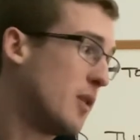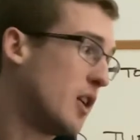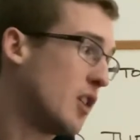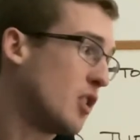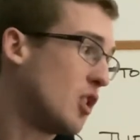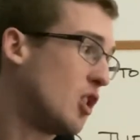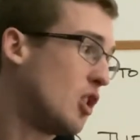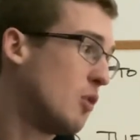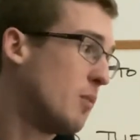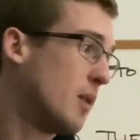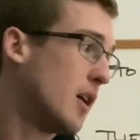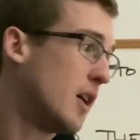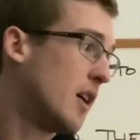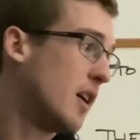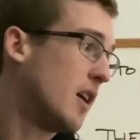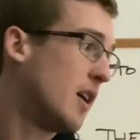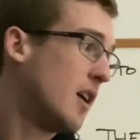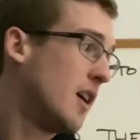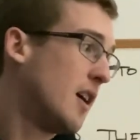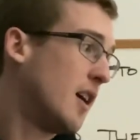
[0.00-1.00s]
and
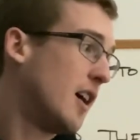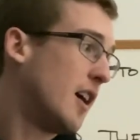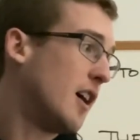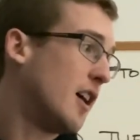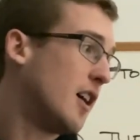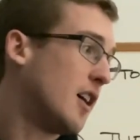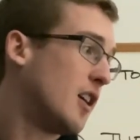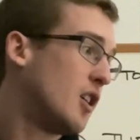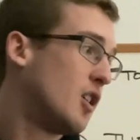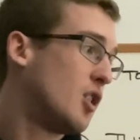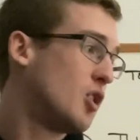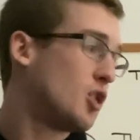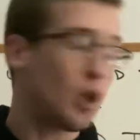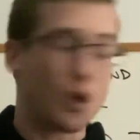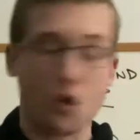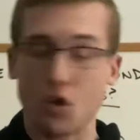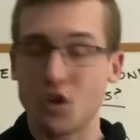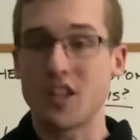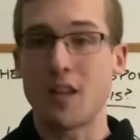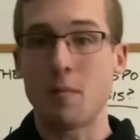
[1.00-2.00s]
Cuba
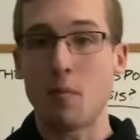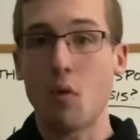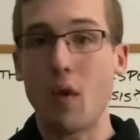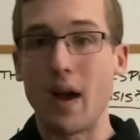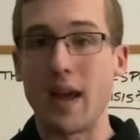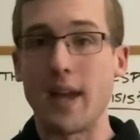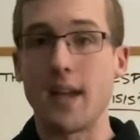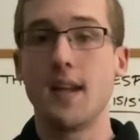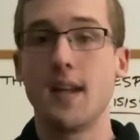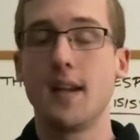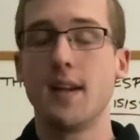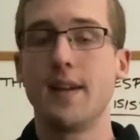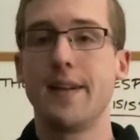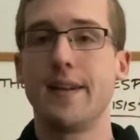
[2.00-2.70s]
turned them away.